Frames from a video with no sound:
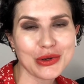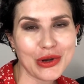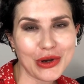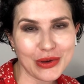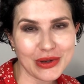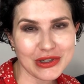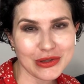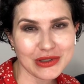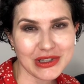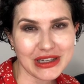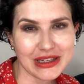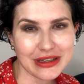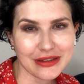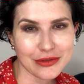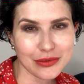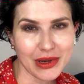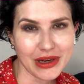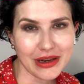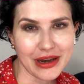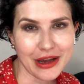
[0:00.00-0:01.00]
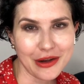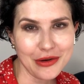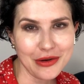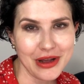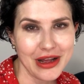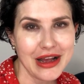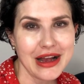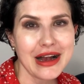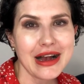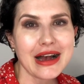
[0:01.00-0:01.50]
to go into details right now.
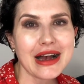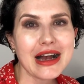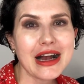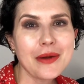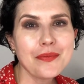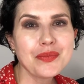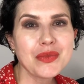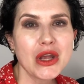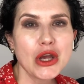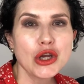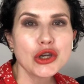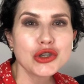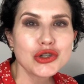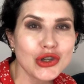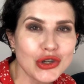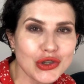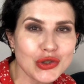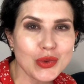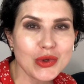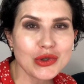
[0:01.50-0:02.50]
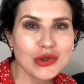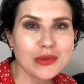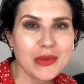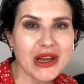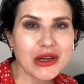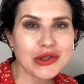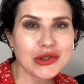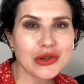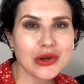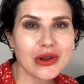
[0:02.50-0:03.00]
Just want to
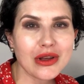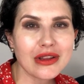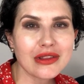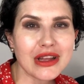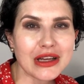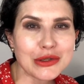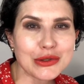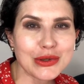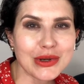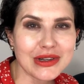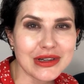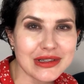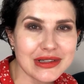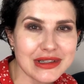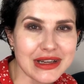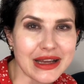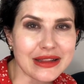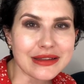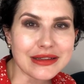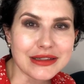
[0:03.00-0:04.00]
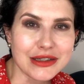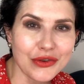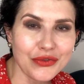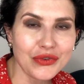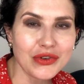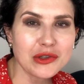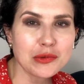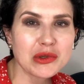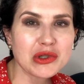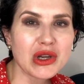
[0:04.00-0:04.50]
make sure that you understand the
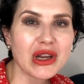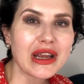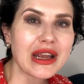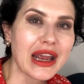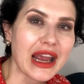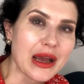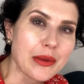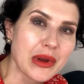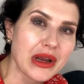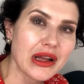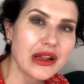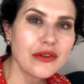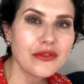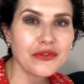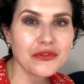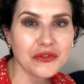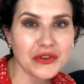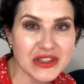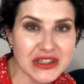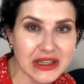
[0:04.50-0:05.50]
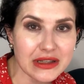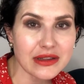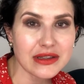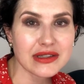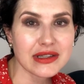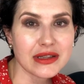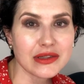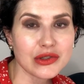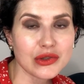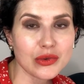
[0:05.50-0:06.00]
difference between chemical and physical
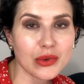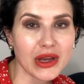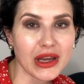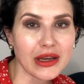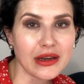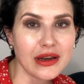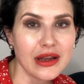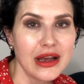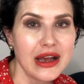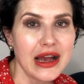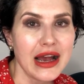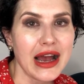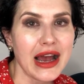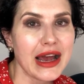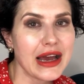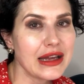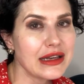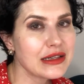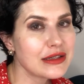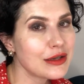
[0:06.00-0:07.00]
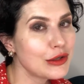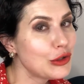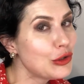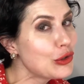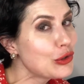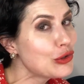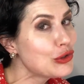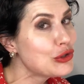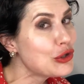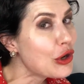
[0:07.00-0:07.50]
sunscreen, and
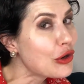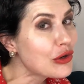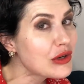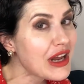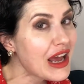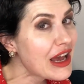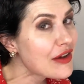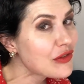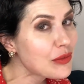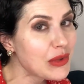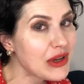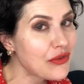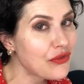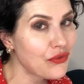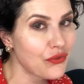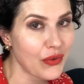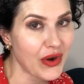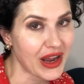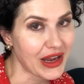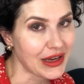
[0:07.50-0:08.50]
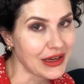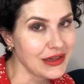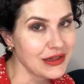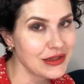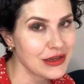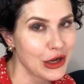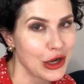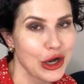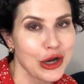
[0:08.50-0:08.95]
you don't have to be afraid,